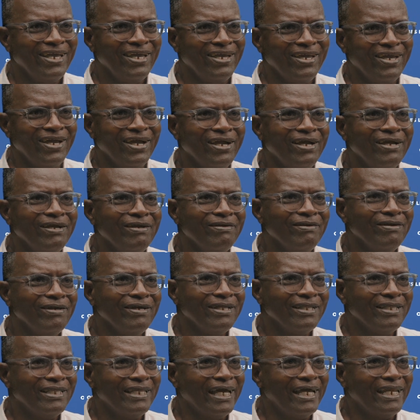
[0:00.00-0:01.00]
Yeah.
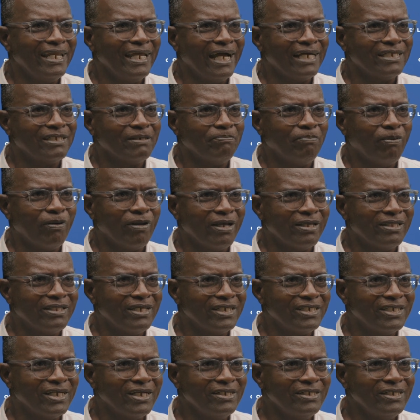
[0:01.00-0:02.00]
Then as a
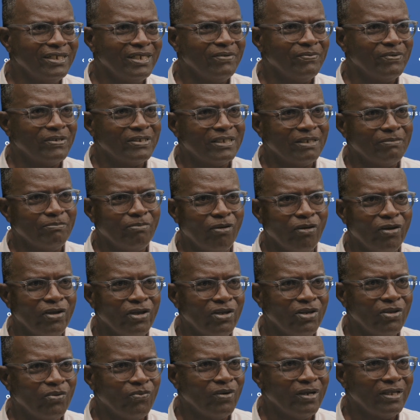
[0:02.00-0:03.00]
politician, you would say, boy, you
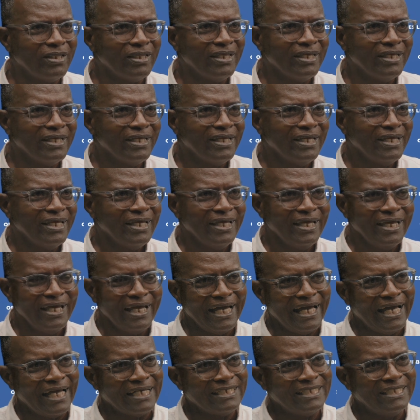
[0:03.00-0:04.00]
know what?
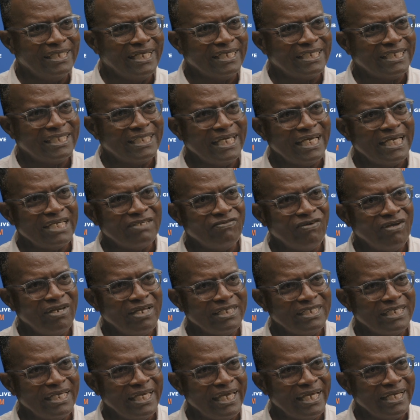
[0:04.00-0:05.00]
As distasteful
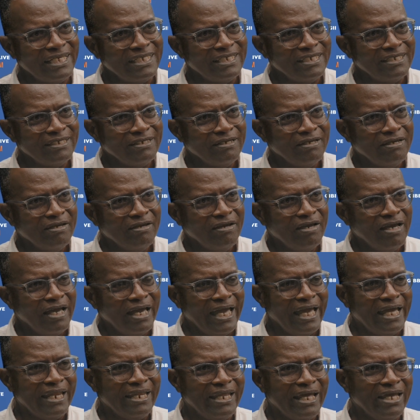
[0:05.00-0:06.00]
as he is,
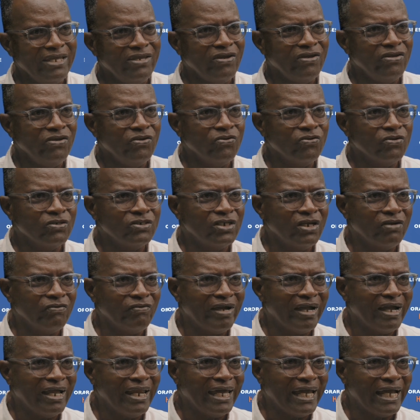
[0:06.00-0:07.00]
and then you use your
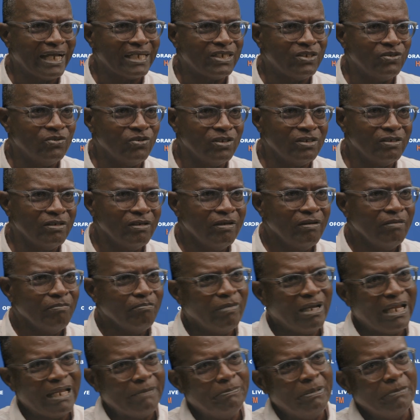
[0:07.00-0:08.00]
regular excuse,
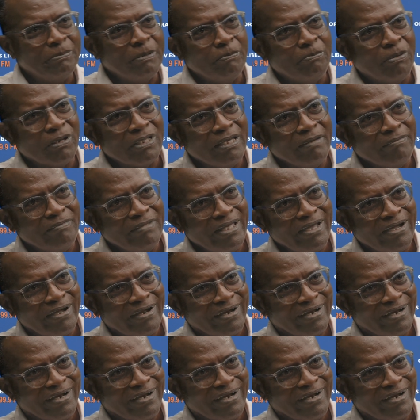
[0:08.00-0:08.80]
but the people put him there.